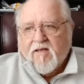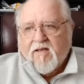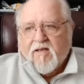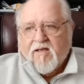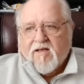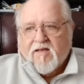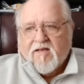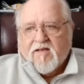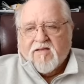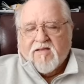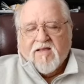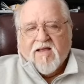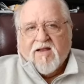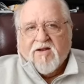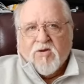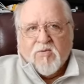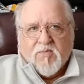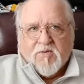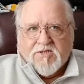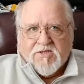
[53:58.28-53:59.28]
That
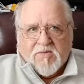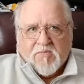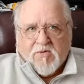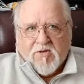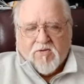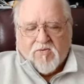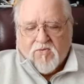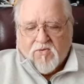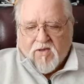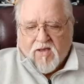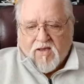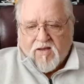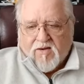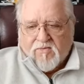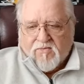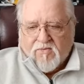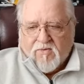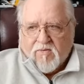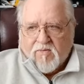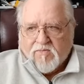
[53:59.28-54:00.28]
opens up a whole can of
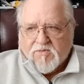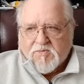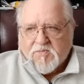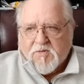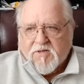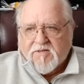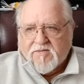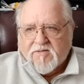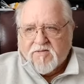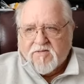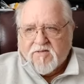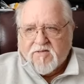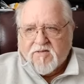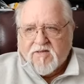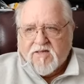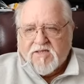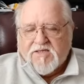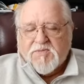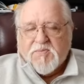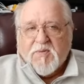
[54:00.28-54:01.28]
worms. But
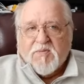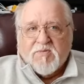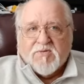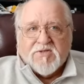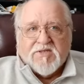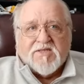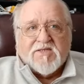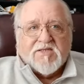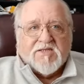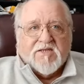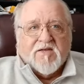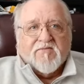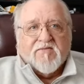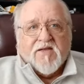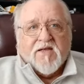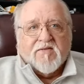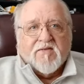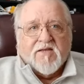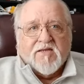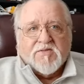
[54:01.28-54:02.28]
these people did stuff
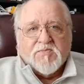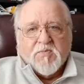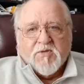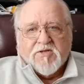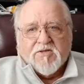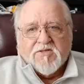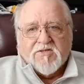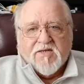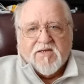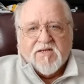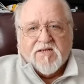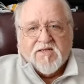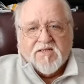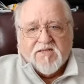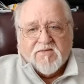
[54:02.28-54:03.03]
like this and it